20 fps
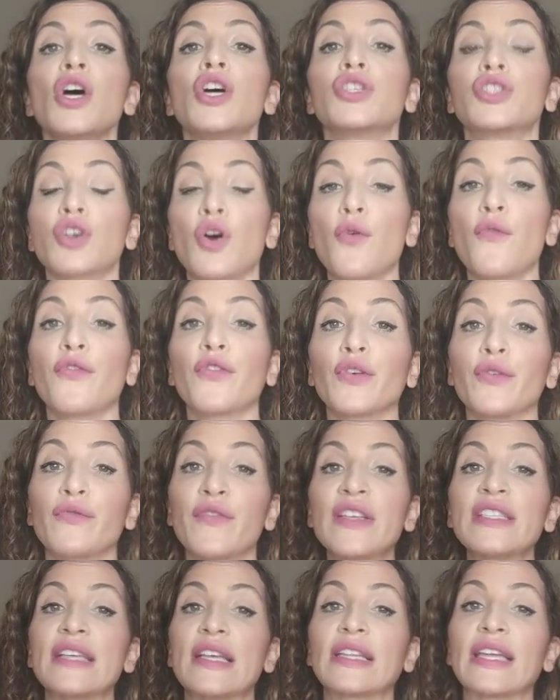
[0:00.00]
So for
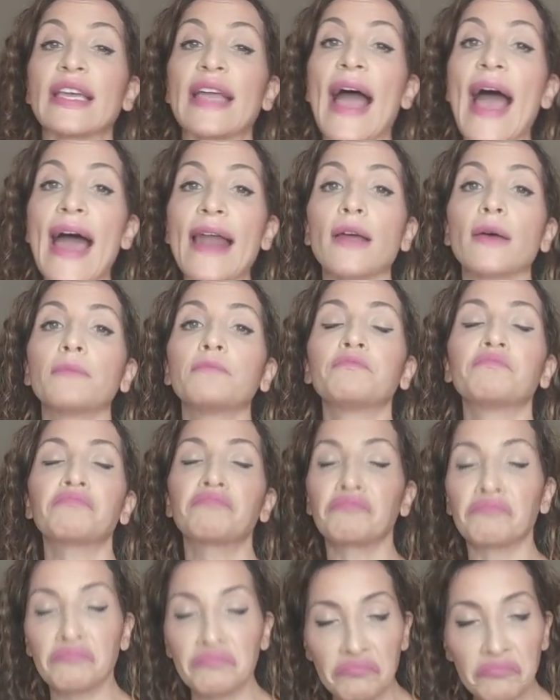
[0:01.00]
visit, like Adam,
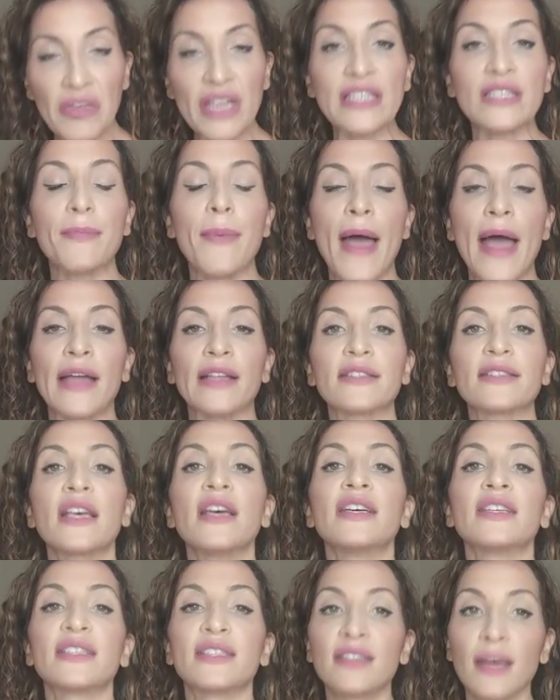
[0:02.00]
it depends.
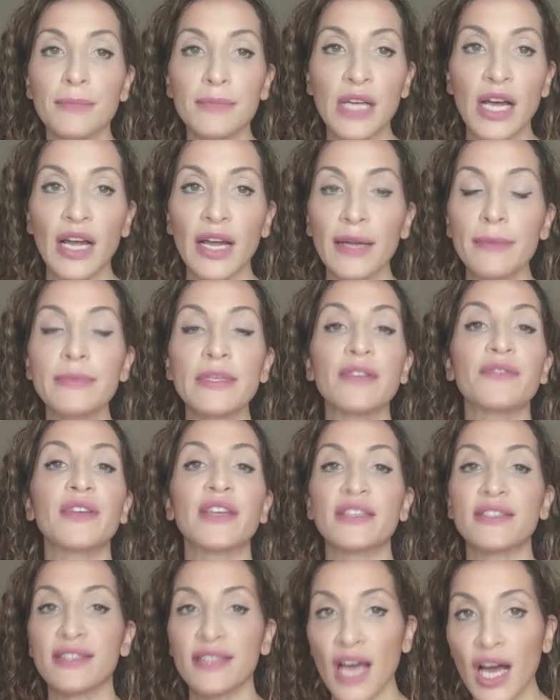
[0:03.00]
Sometimes if
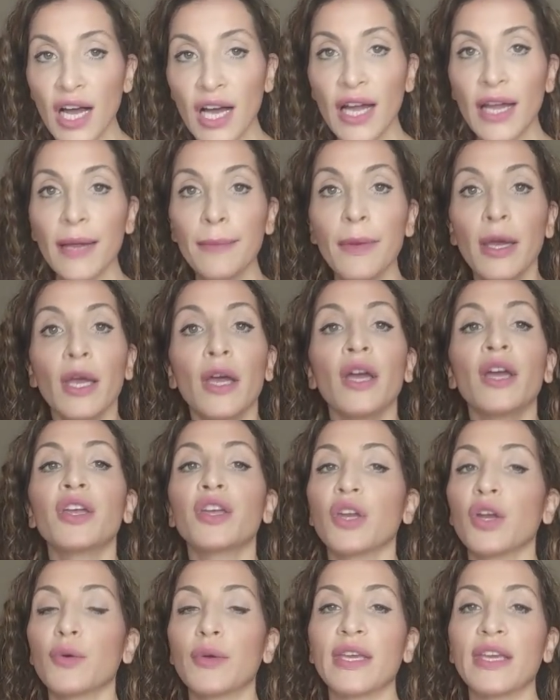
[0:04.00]
he has time,
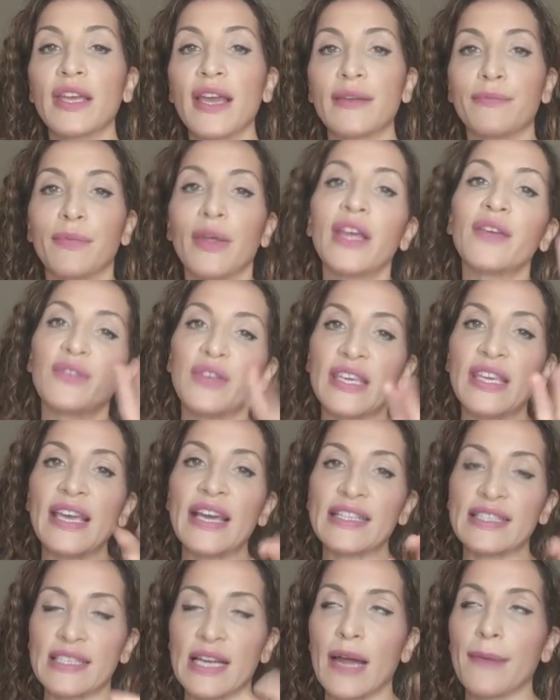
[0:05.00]
you know, he and if he
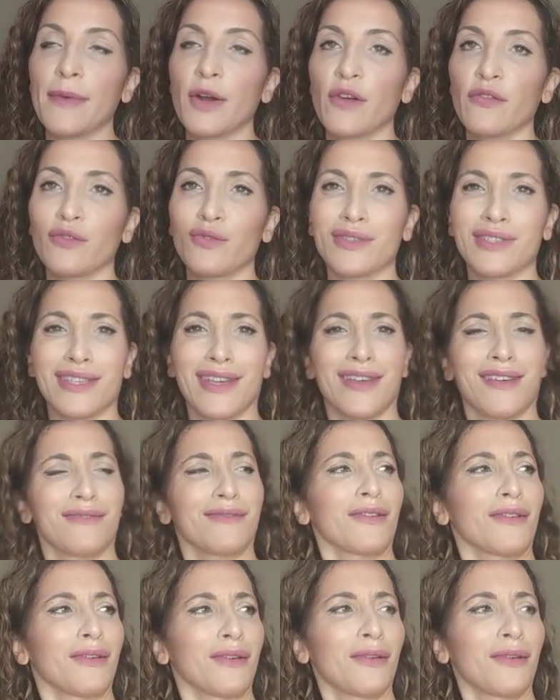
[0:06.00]
has time and everyone's like,
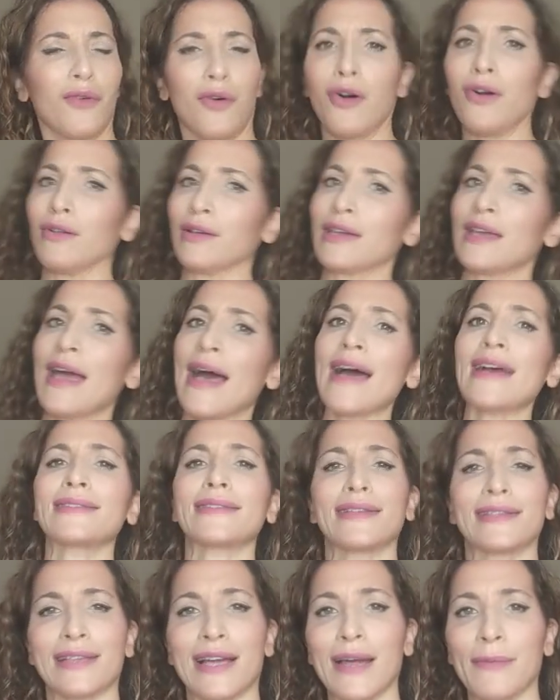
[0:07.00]
all he
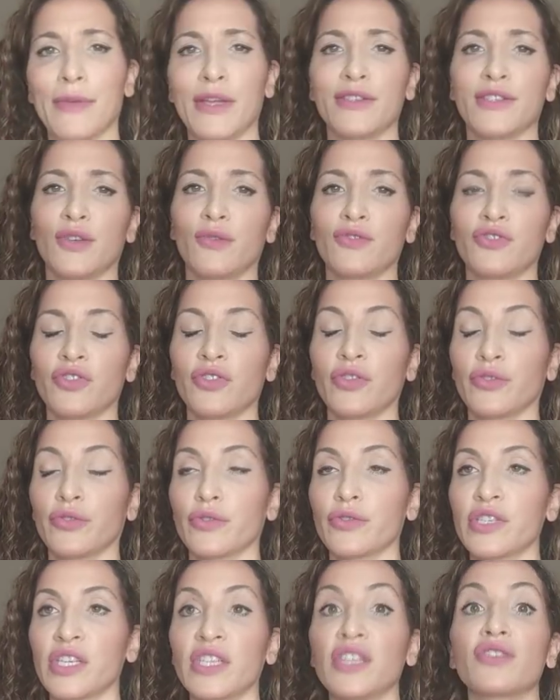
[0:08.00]
has is time. He has
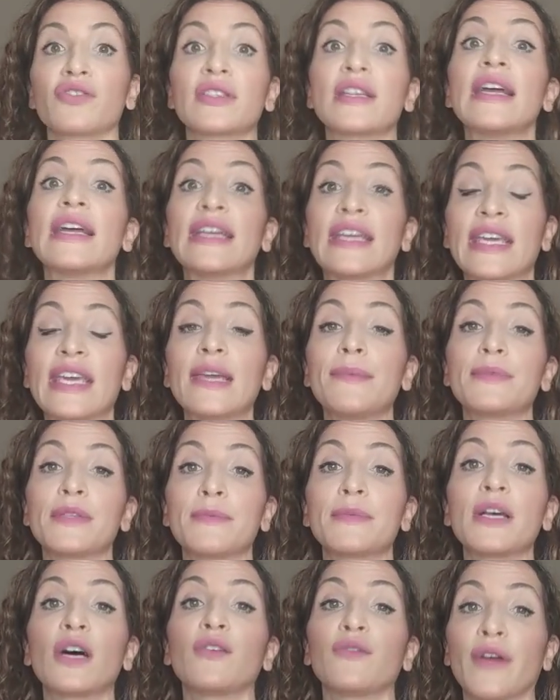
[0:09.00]
213 years. He keeps
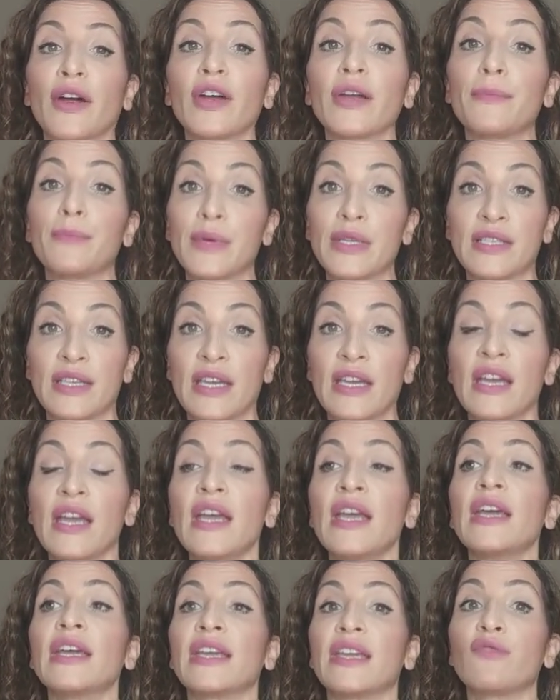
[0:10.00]
himself very busy.
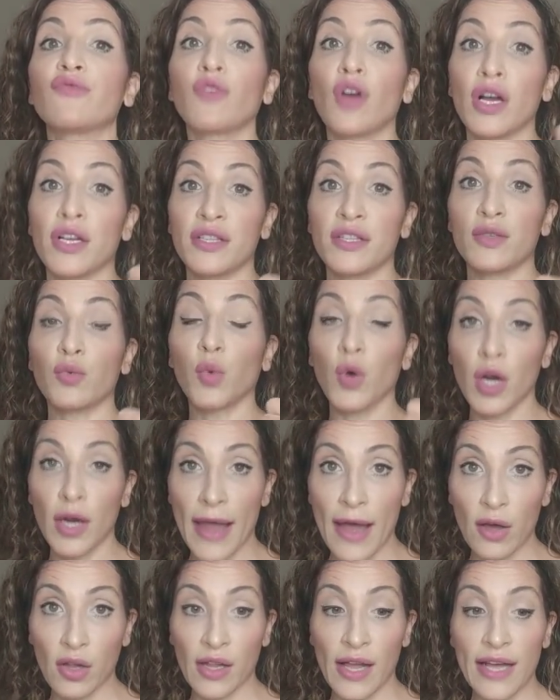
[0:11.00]
He runs
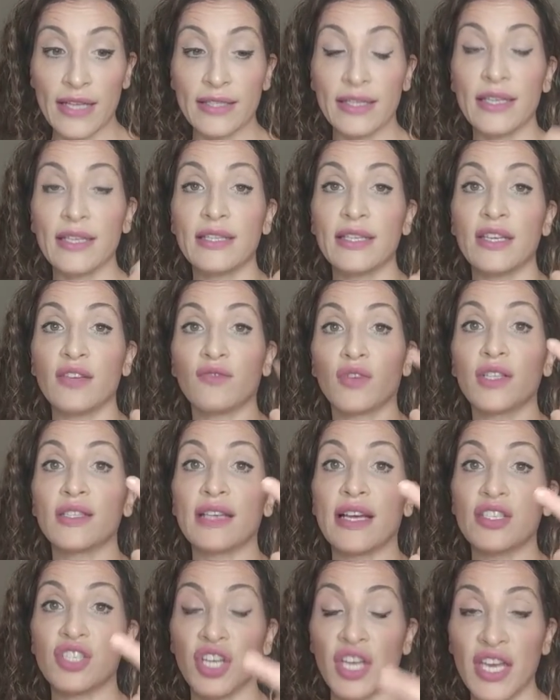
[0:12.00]
workout classes, he runs
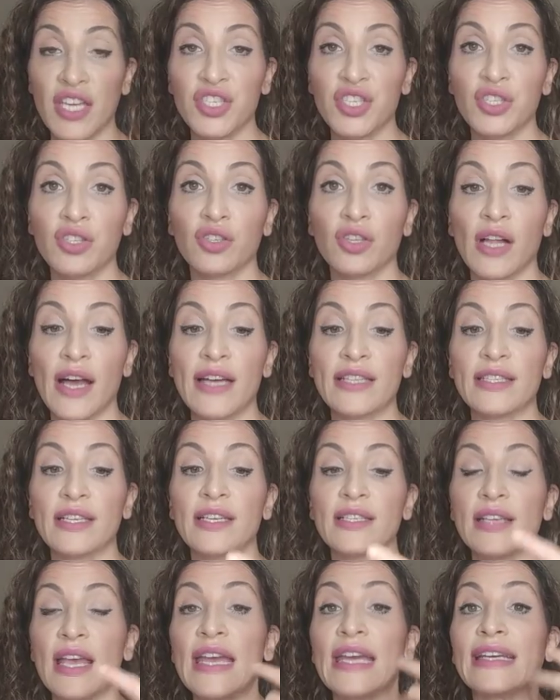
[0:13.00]
educational
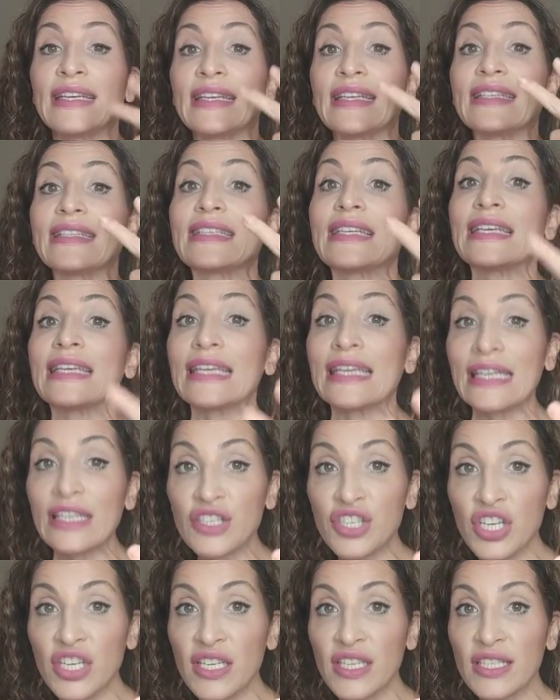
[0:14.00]
classes, he
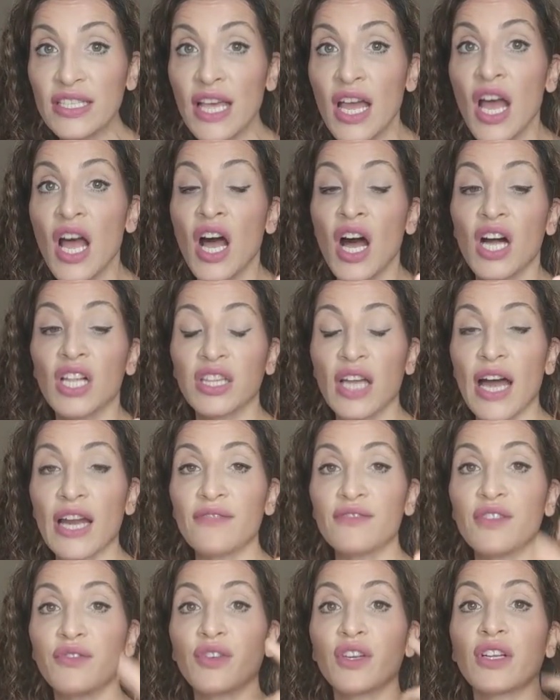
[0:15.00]
teaches a lot
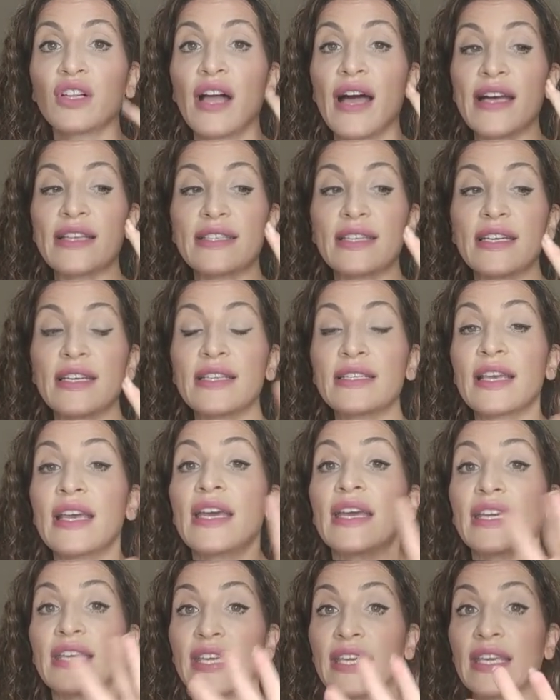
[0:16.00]
of different classes,
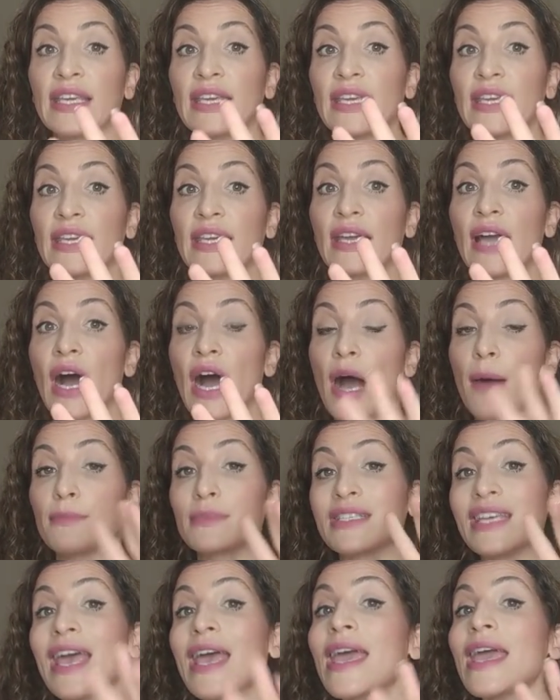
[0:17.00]
he
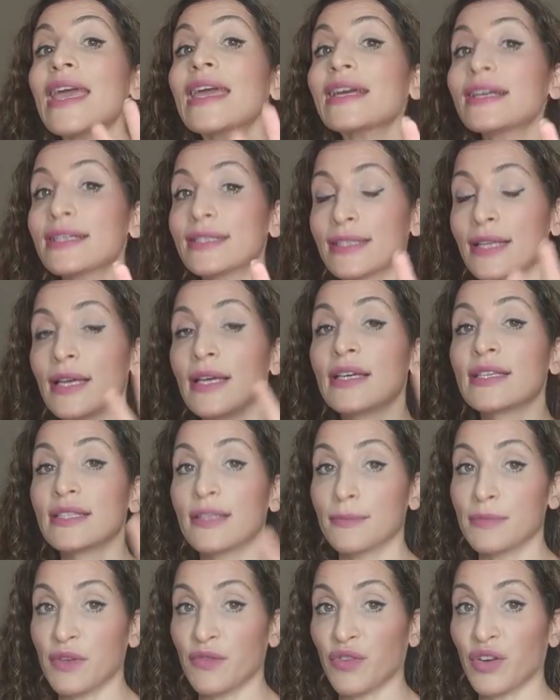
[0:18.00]
um, takes
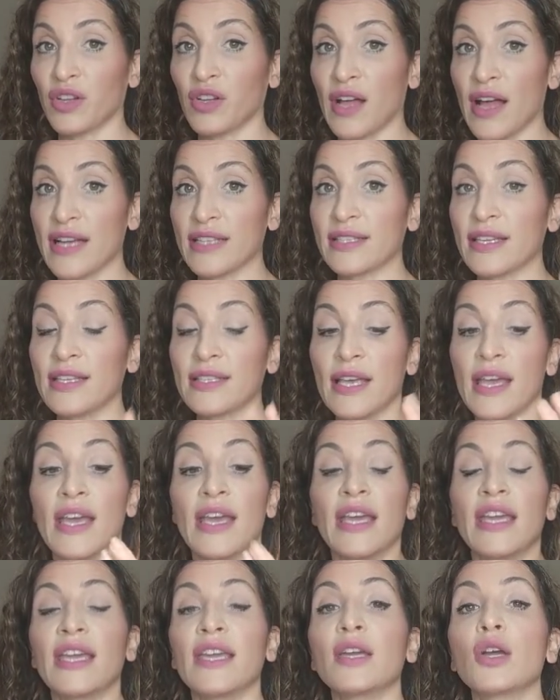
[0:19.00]
some different classes.
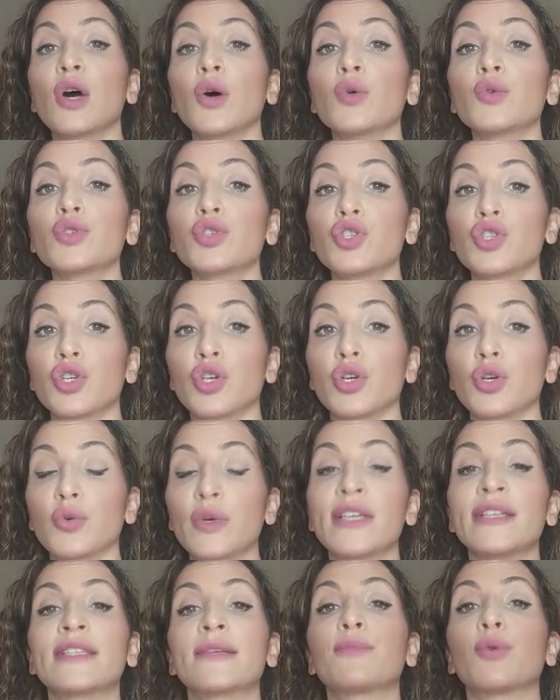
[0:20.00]
He goes to,
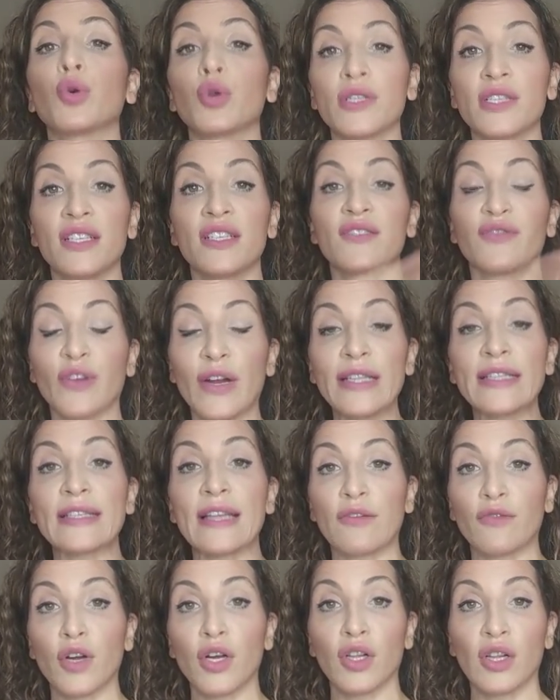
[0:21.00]
he supports his friends
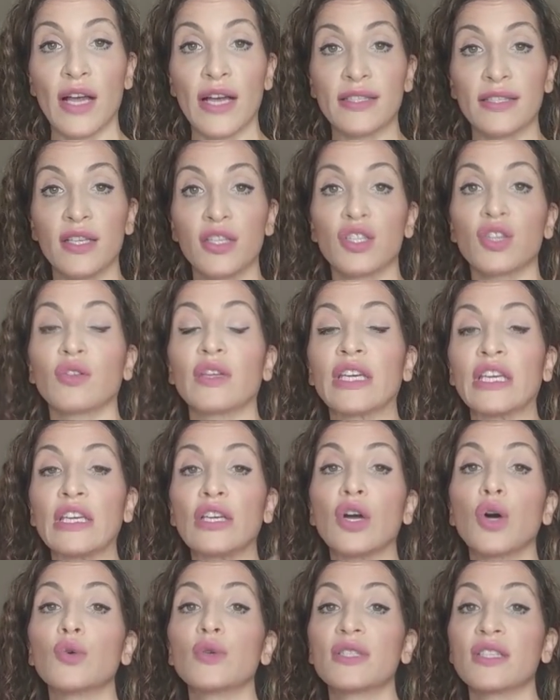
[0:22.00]
that run classes. So, like, he
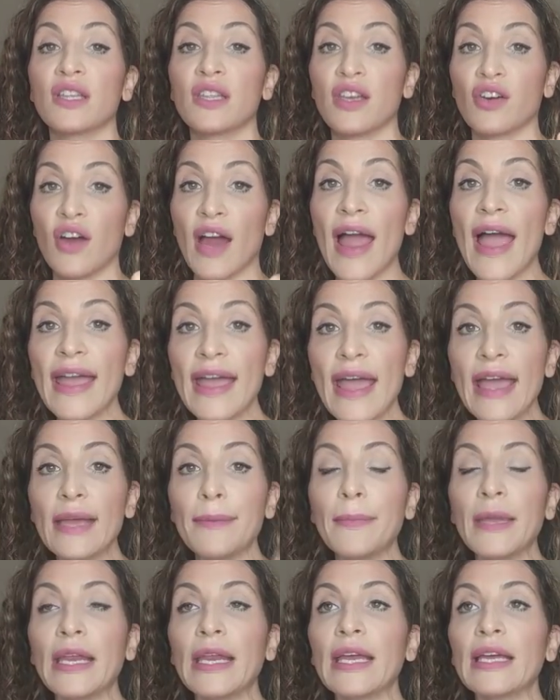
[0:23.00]
goes to their AA
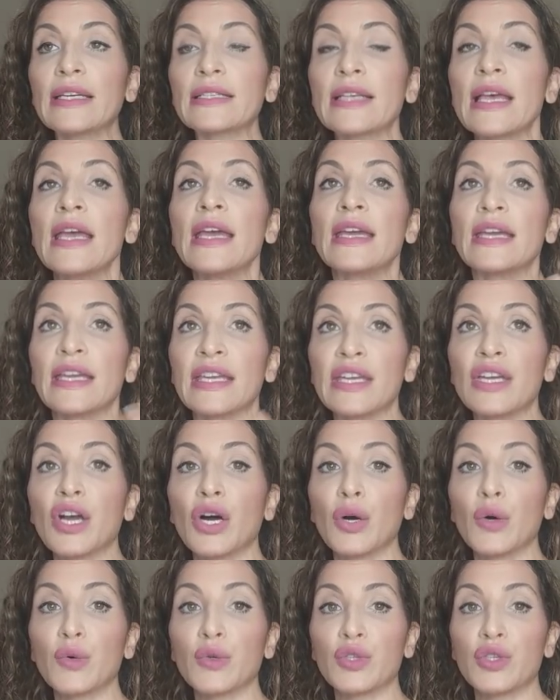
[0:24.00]
meetings, he
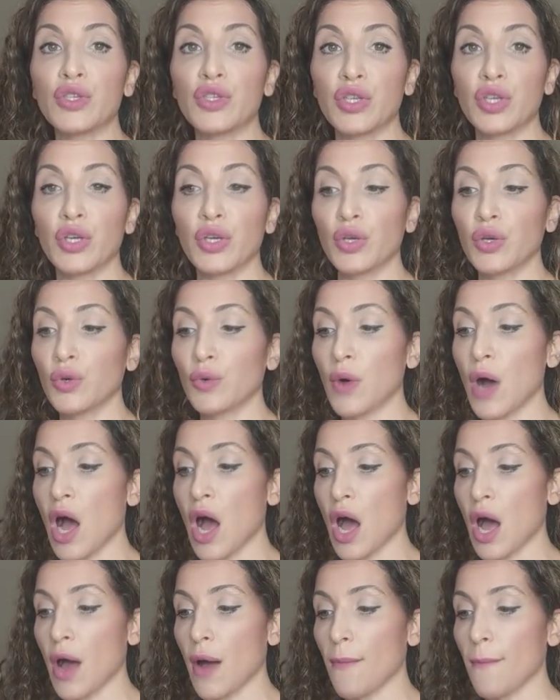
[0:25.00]
goes to,
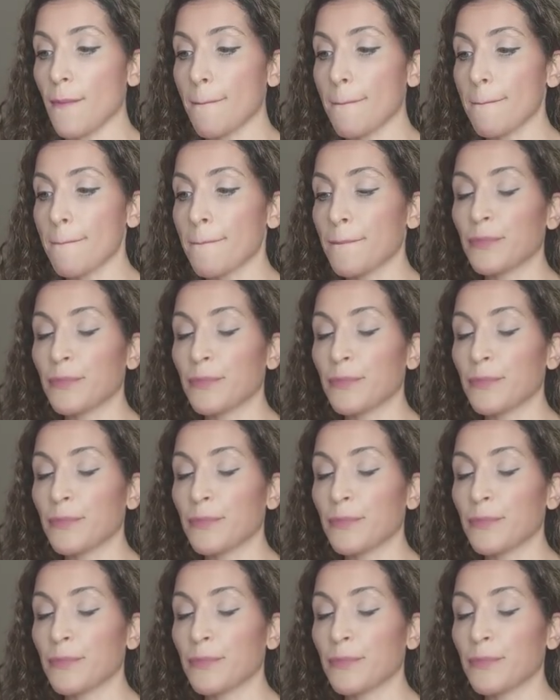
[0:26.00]
um,